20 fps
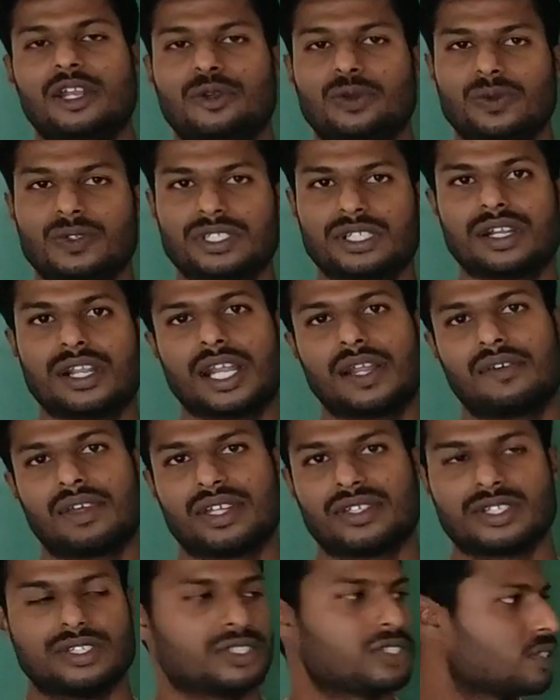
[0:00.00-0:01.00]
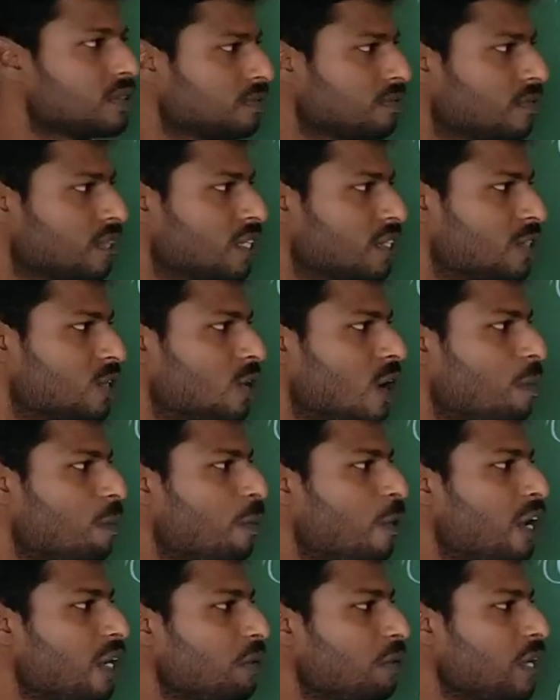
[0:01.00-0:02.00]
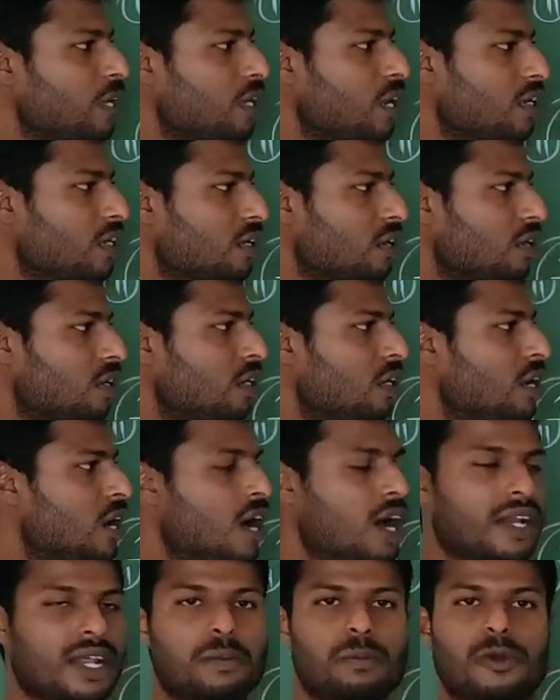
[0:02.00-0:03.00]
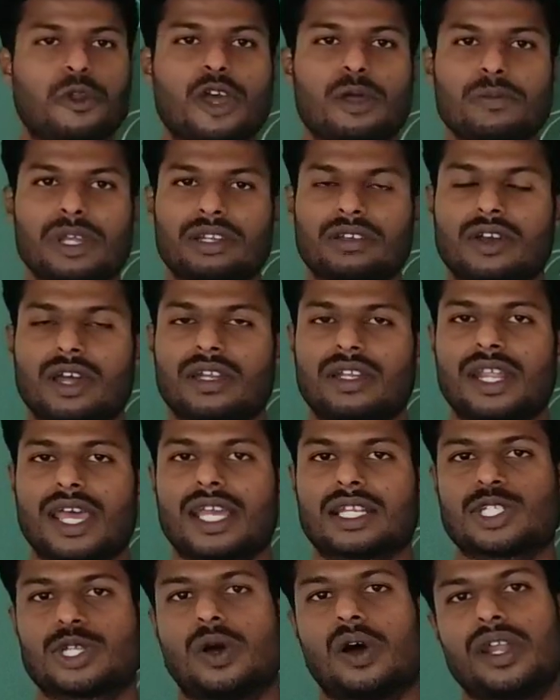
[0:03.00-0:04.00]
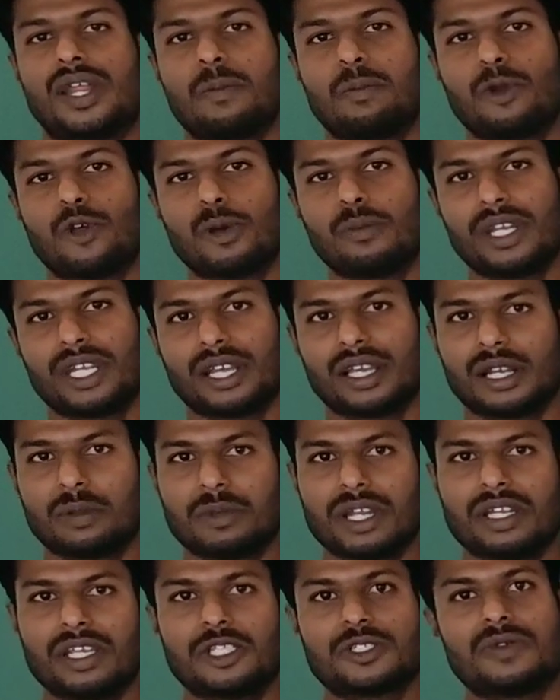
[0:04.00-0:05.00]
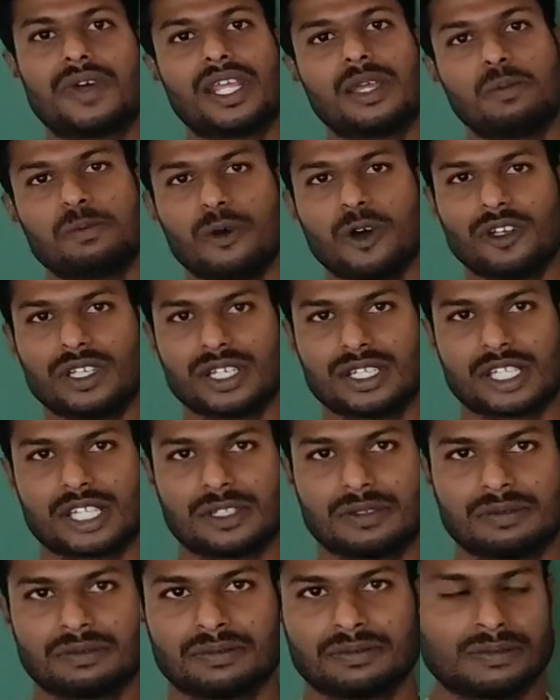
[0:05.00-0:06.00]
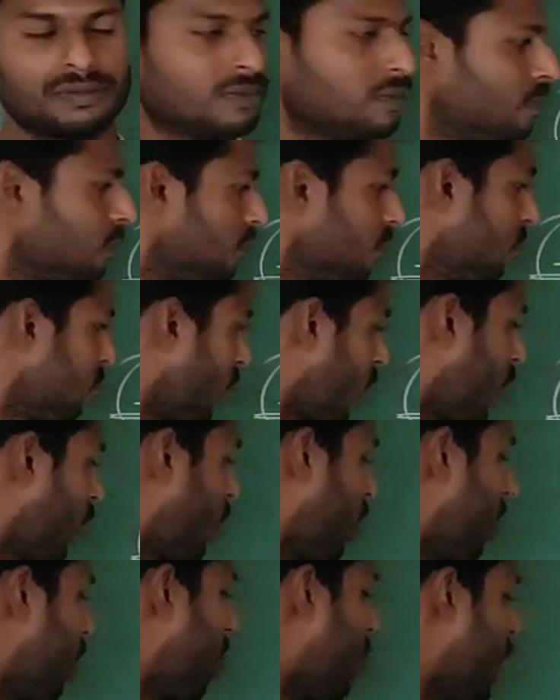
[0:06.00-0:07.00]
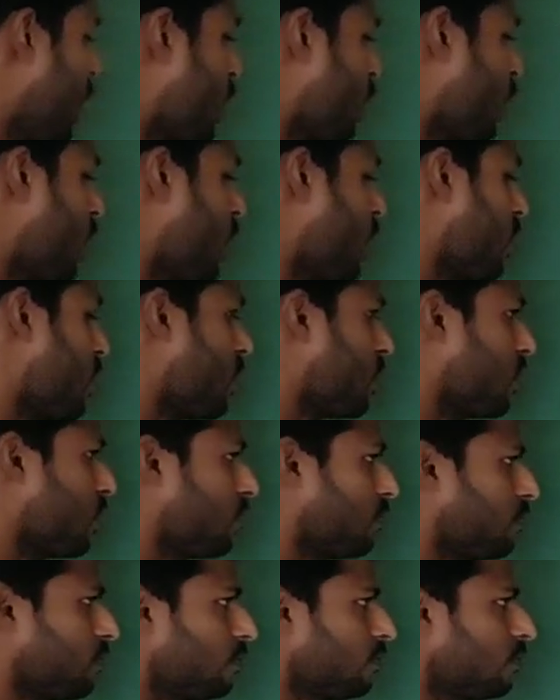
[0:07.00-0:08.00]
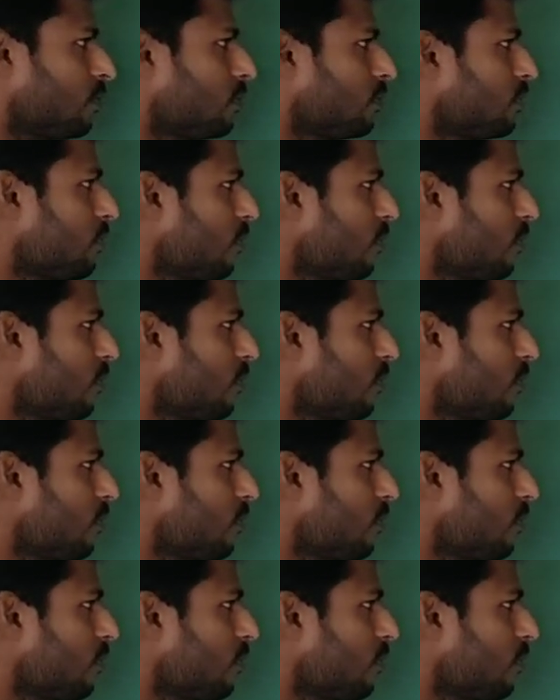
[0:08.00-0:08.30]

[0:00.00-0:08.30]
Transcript: and rules and regulations. So appointment letter or employment contract or employment agreement is very important. Next one is,